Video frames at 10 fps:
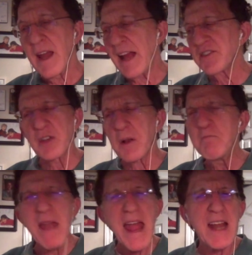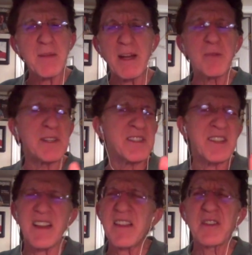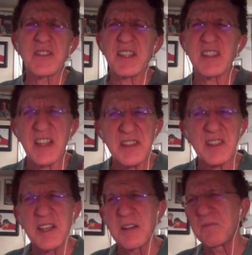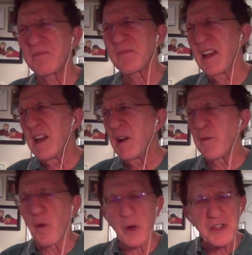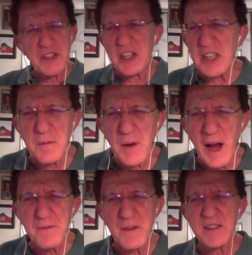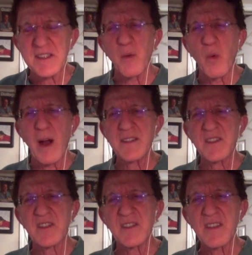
And so there are many, many reasons. And then there's the system forcing you to do 5 things at once,